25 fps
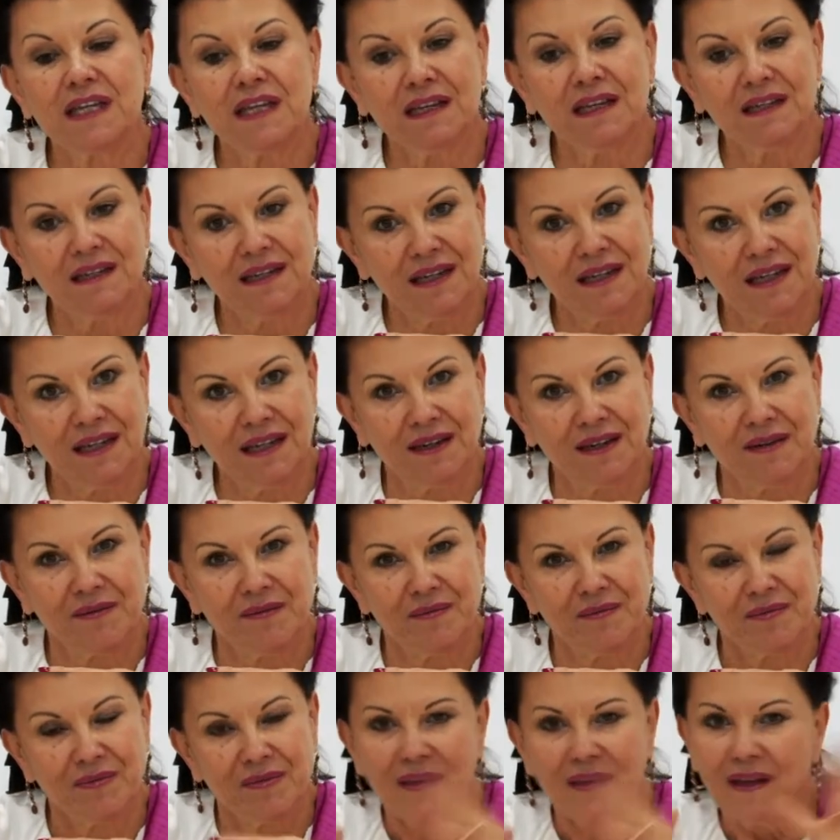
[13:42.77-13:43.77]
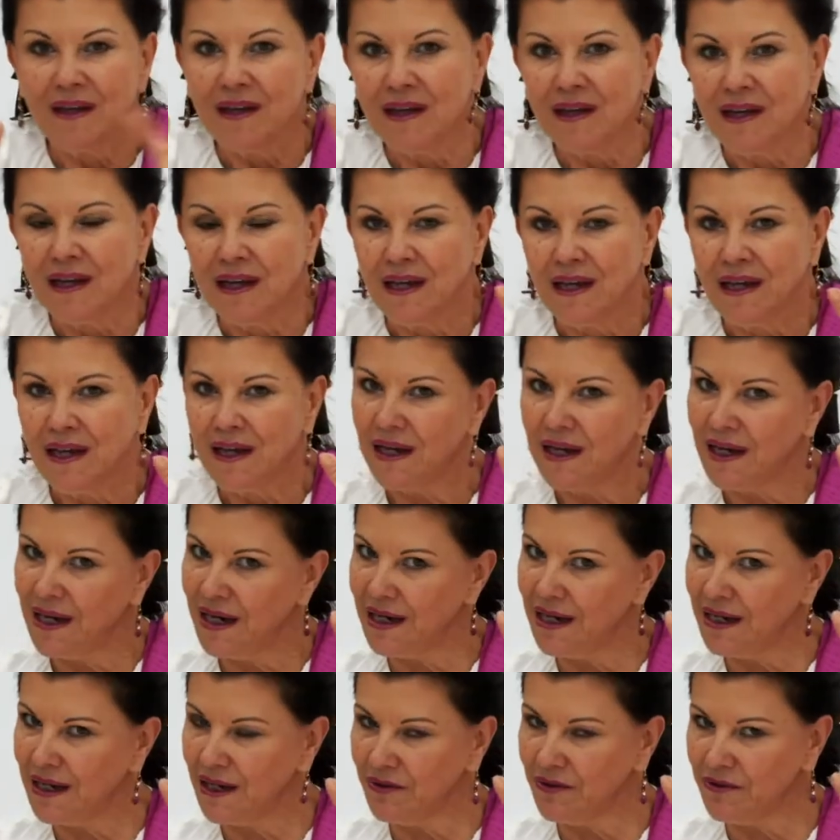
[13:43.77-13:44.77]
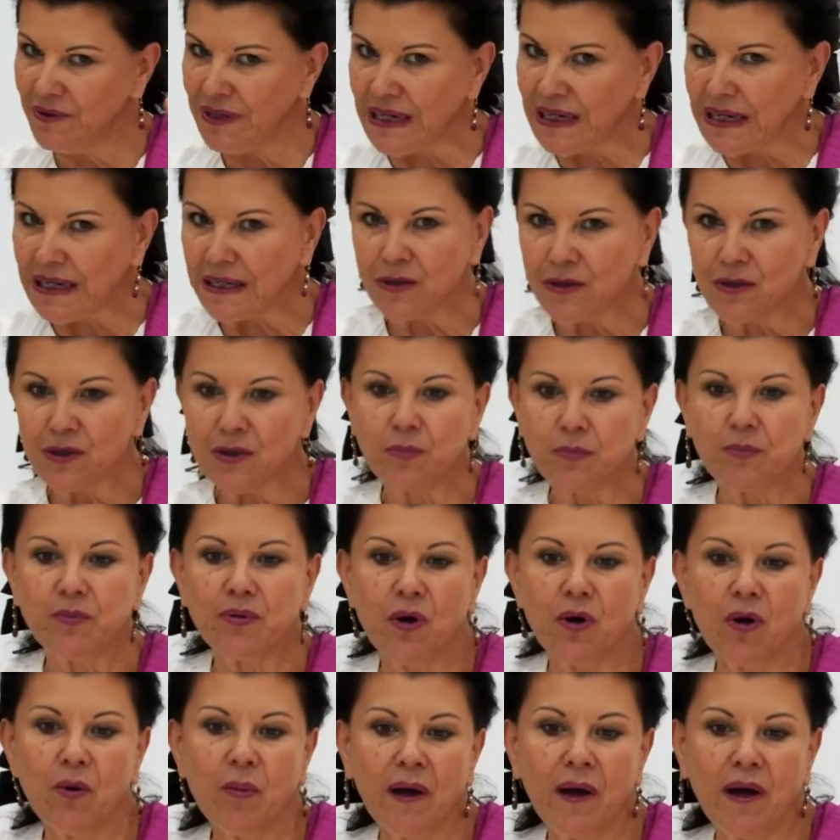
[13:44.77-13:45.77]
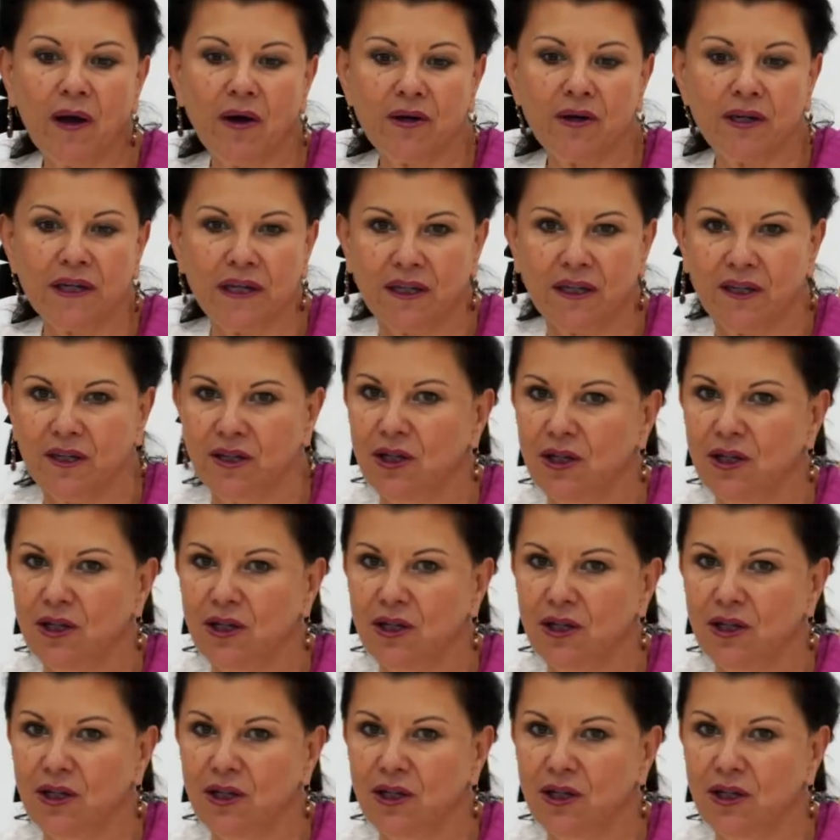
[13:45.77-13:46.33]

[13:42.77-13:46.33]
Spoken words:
it here. In a really good probiotic,